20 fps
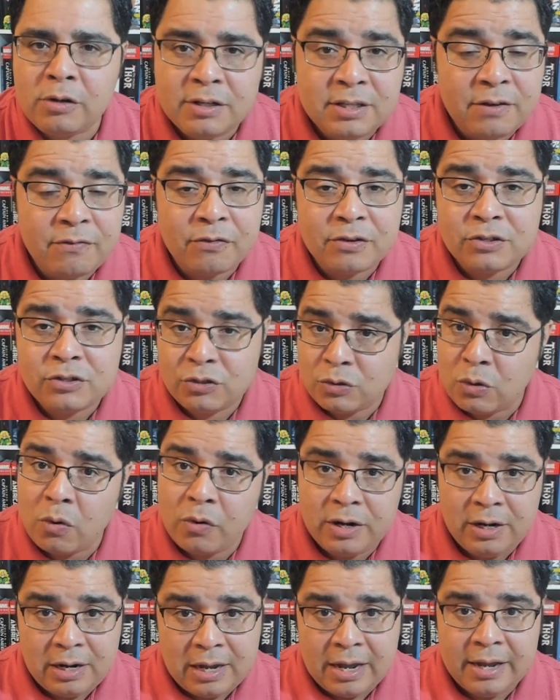different
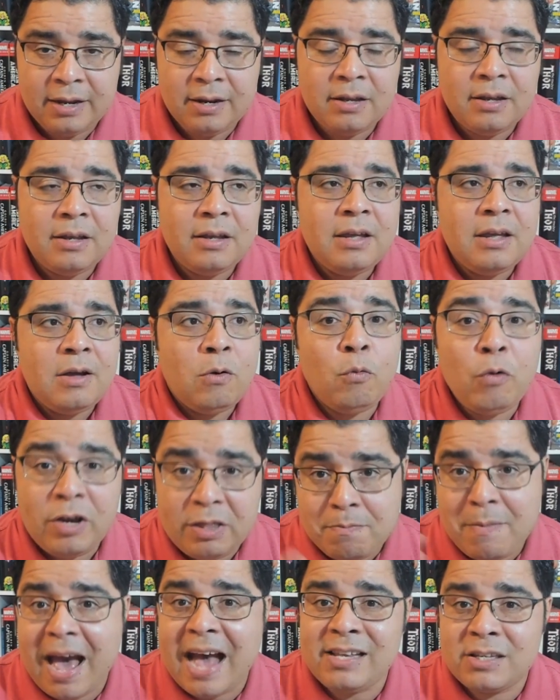storyline with
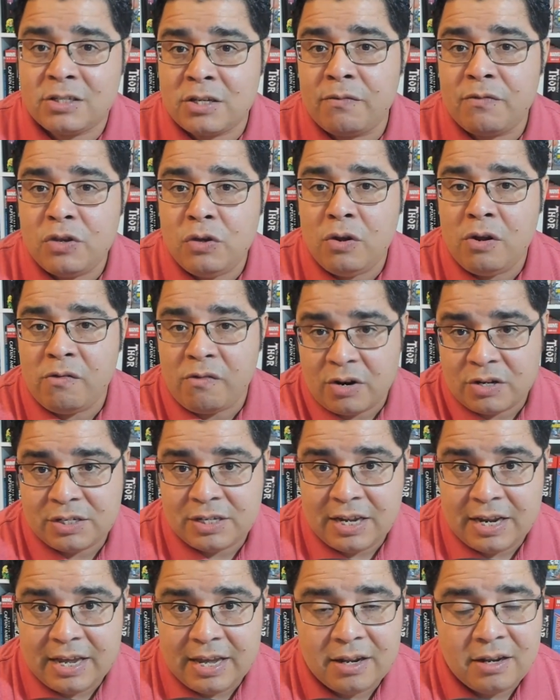Masters of the Universe
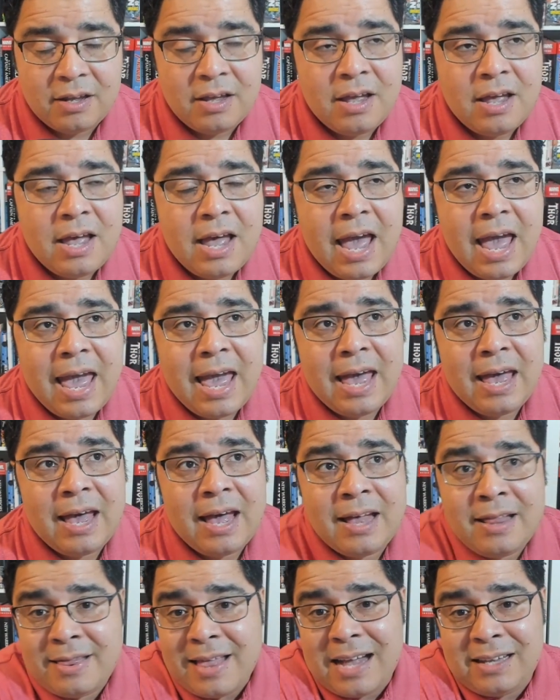in it. And,
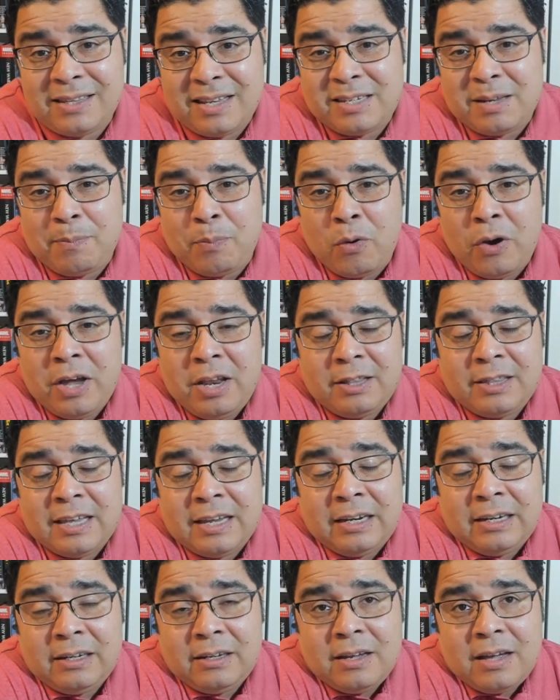and that's
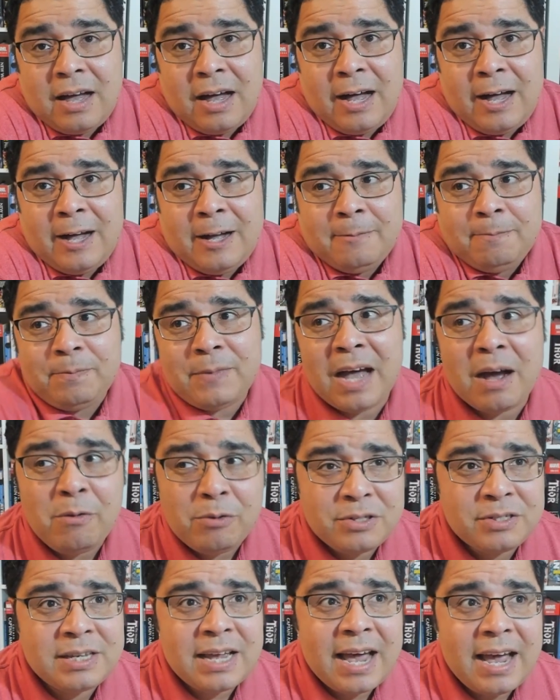disappointing. Um, I
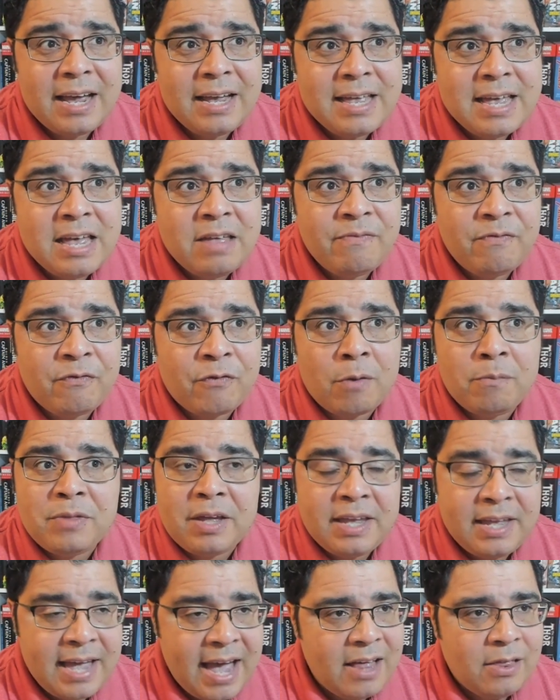would say it, from the
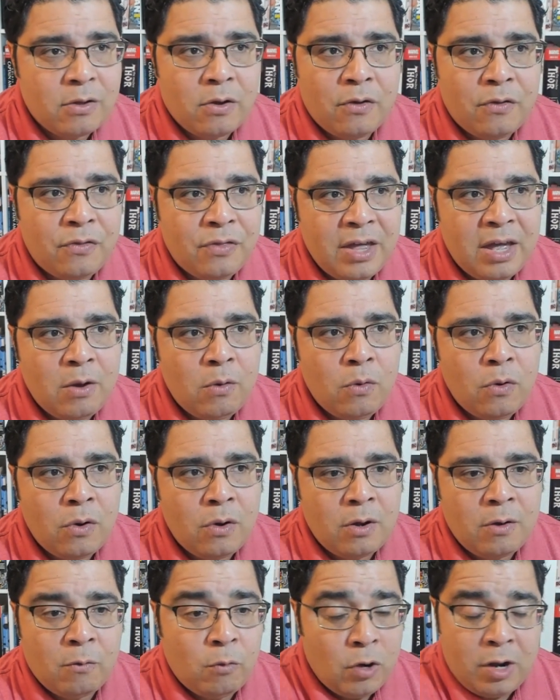get-go, they
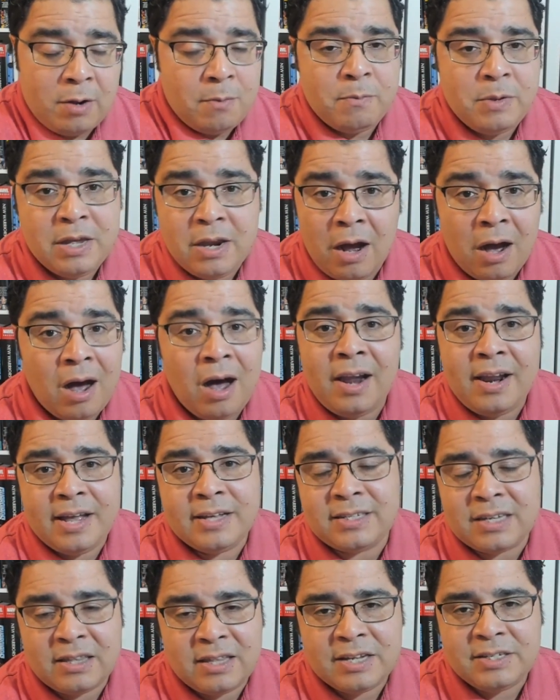wouldn't be honest.
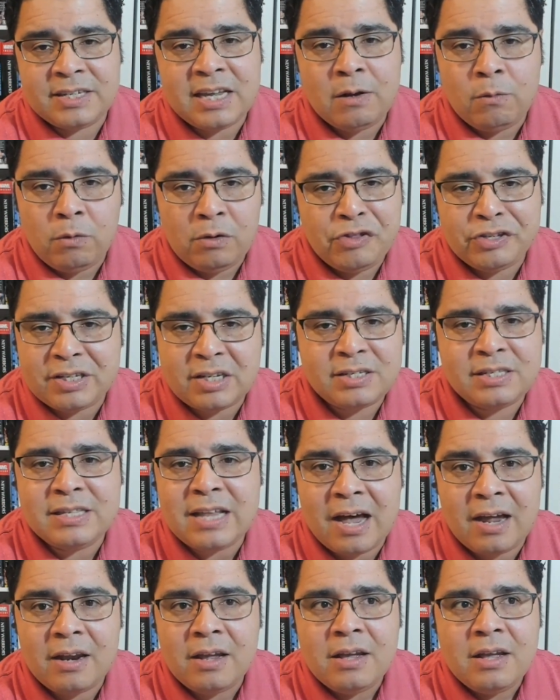And they say, well, this is
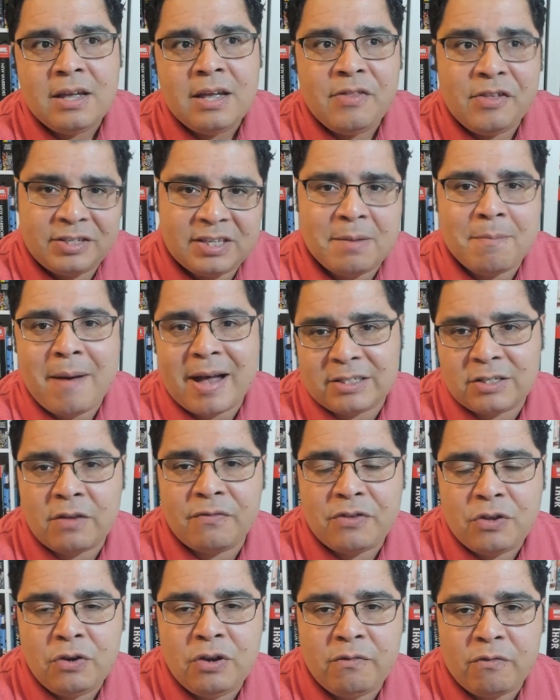not, this is a Masters of
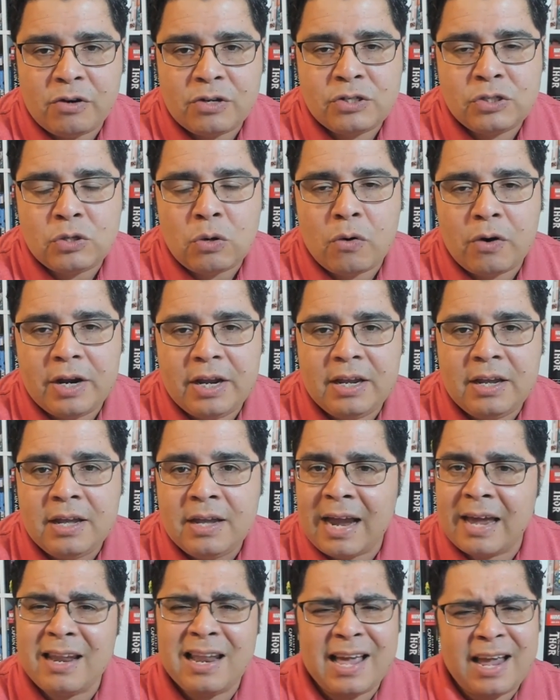the Universe story,
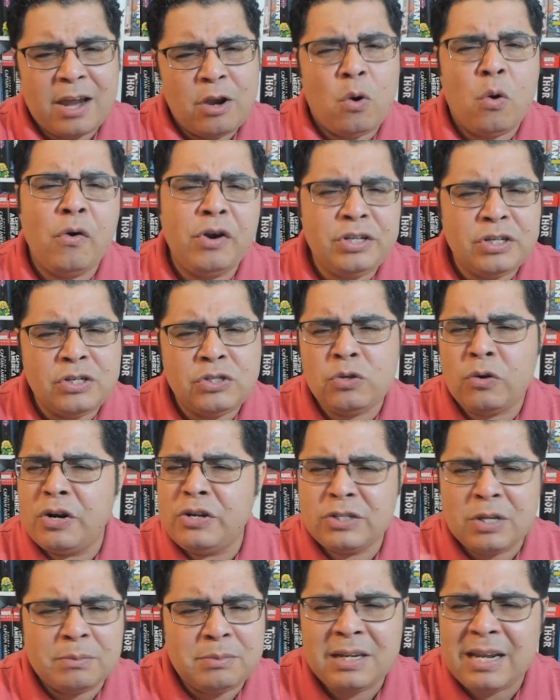kind of like an origin story or
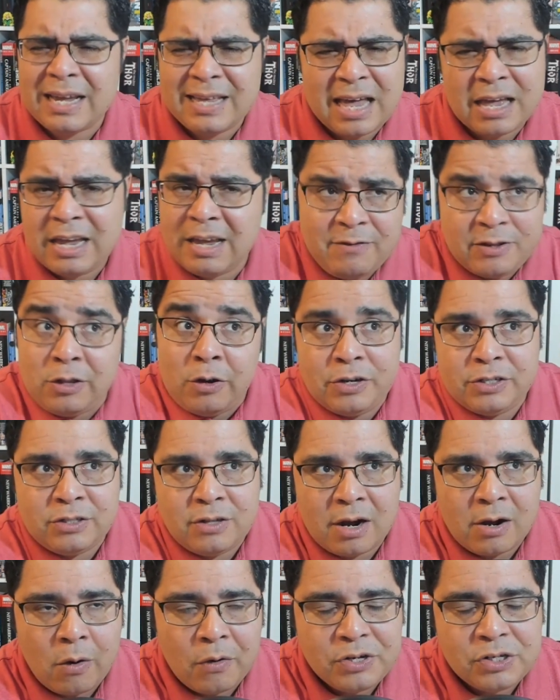something like that, even though it's not
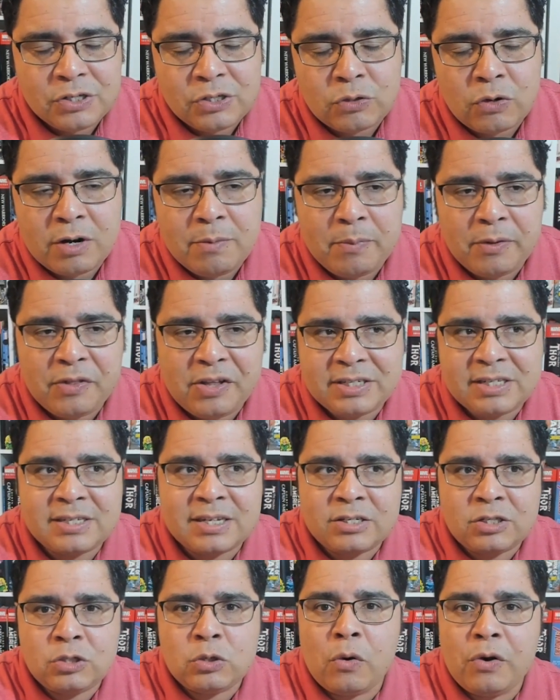an origin story, but this is a
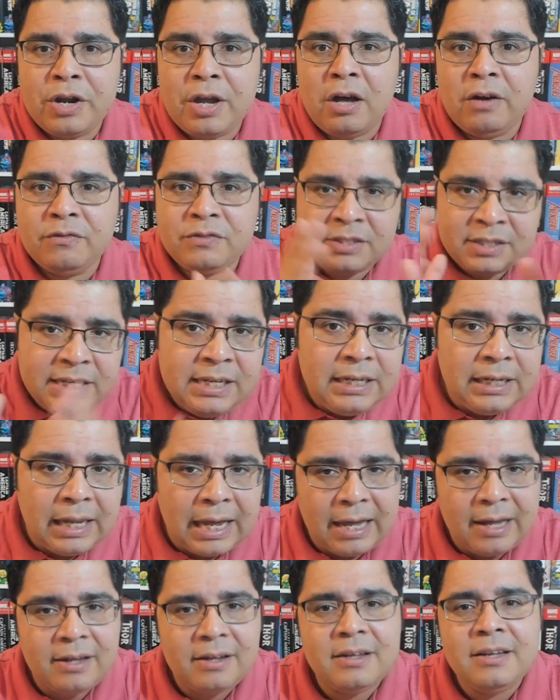story of
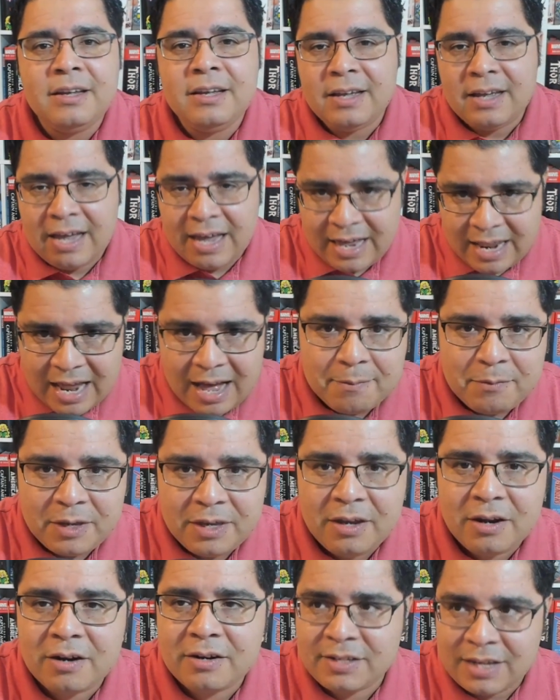Teela. And I'm
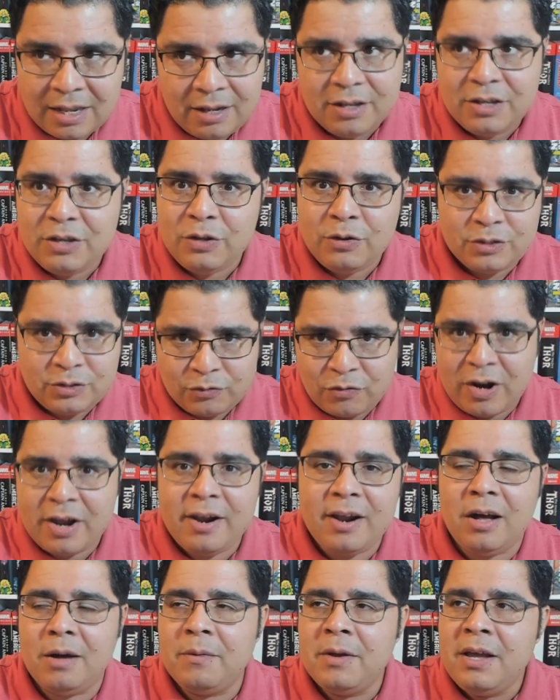here telling you straight
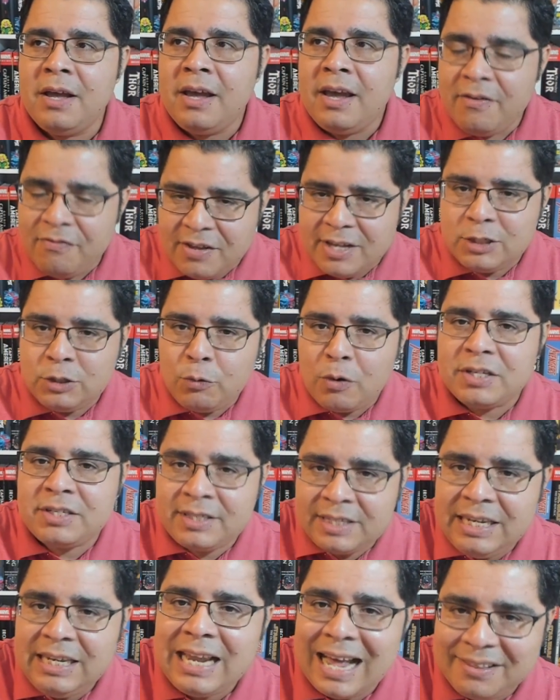up, if this was
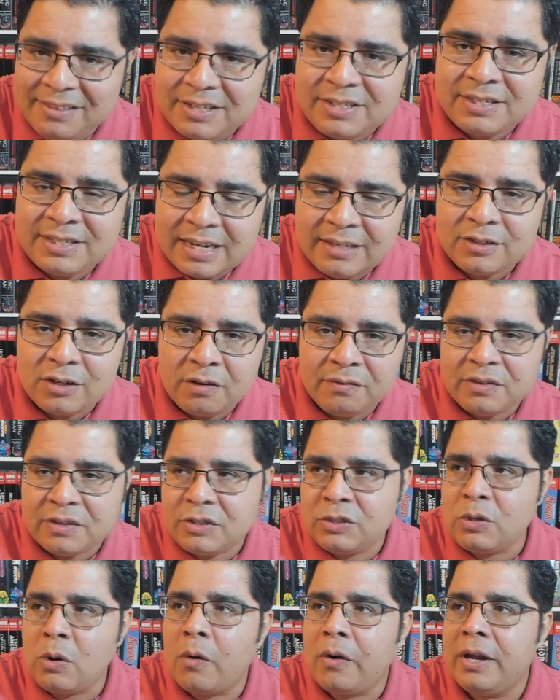Teela at the center of the
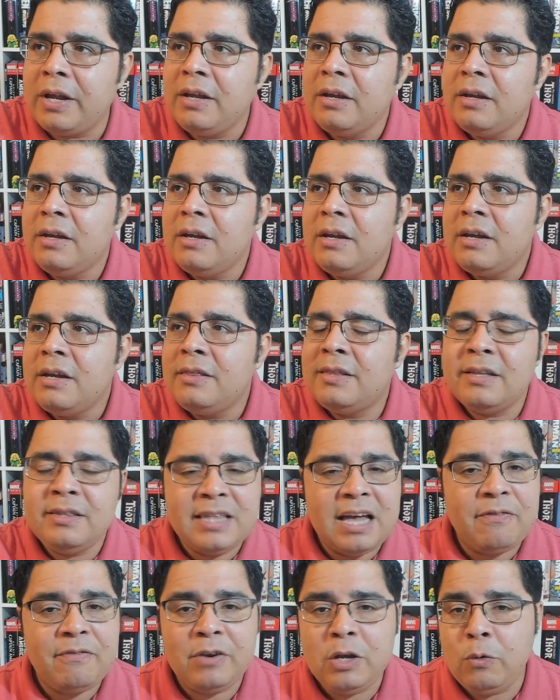story, then
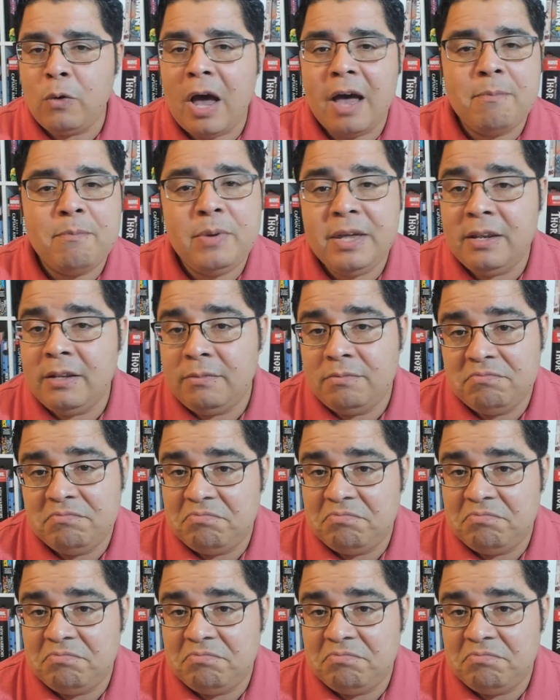definitely would have been,